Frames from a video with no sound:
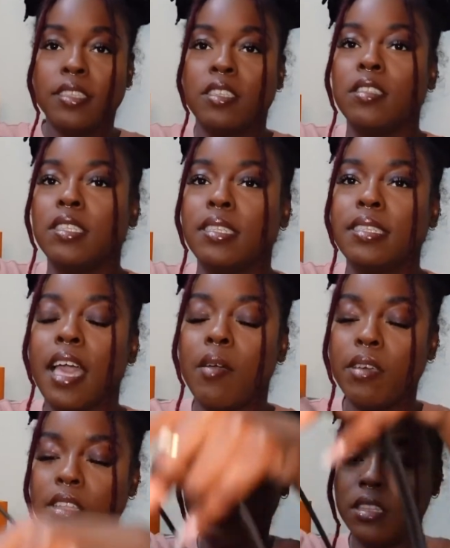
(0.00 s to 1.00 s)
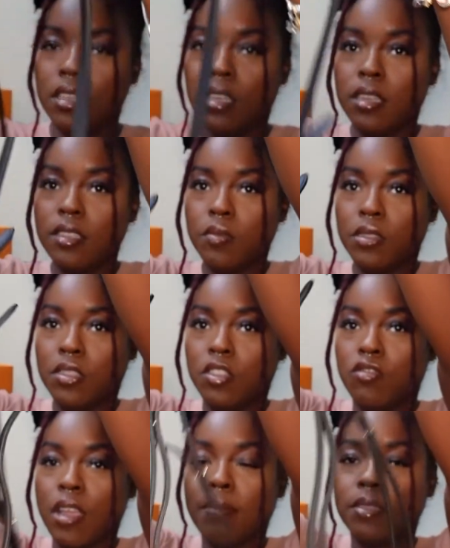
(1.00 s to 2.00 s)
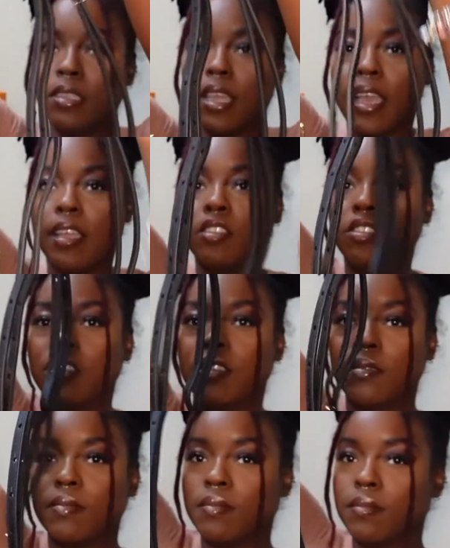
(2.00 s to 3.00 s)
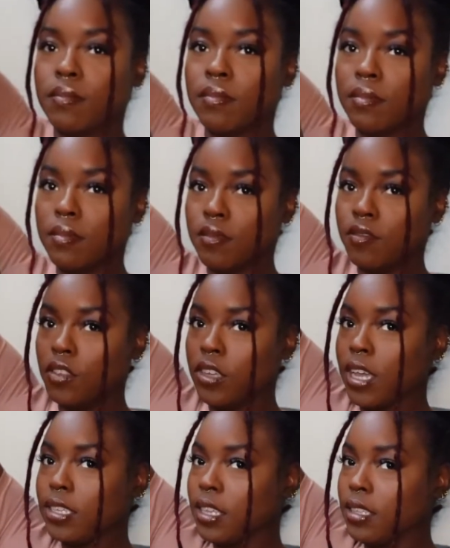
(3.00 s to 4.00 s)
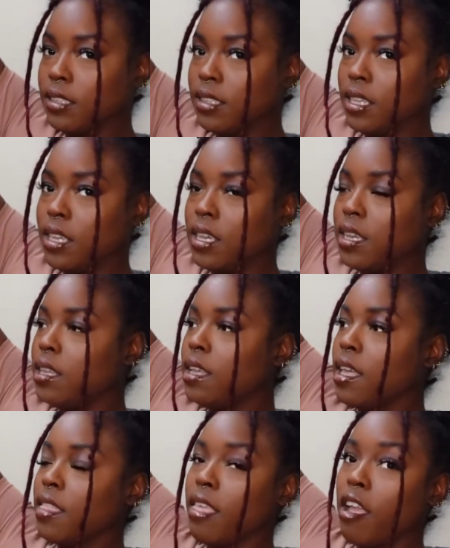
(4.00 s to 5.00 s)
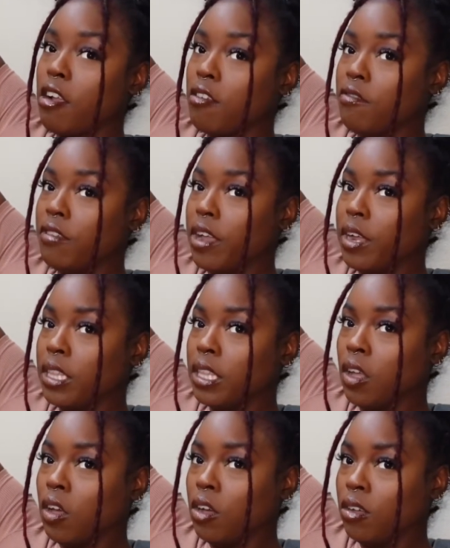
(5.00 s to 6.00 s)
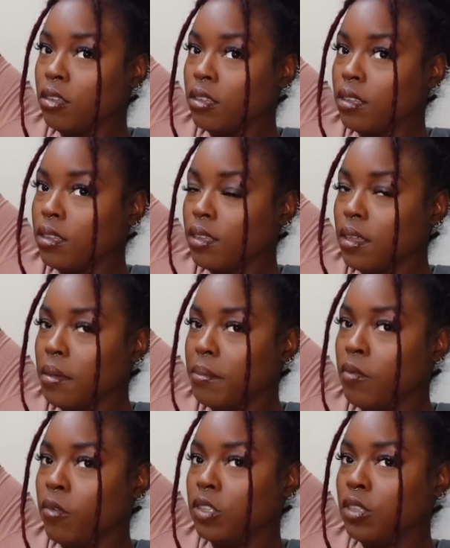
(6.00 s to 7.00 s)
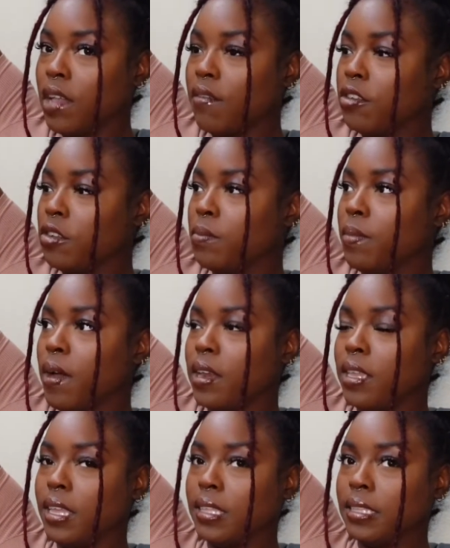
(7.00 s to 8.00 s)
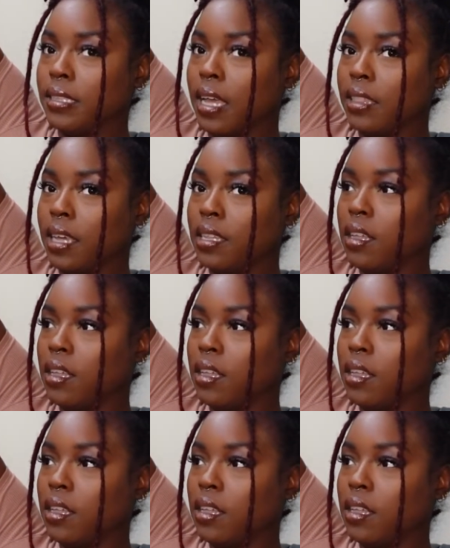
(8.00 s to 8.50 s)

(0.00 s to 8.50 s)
this is how it looks with the straps attached. You guys can see it. They are very long, but once you have it on your body, it's not that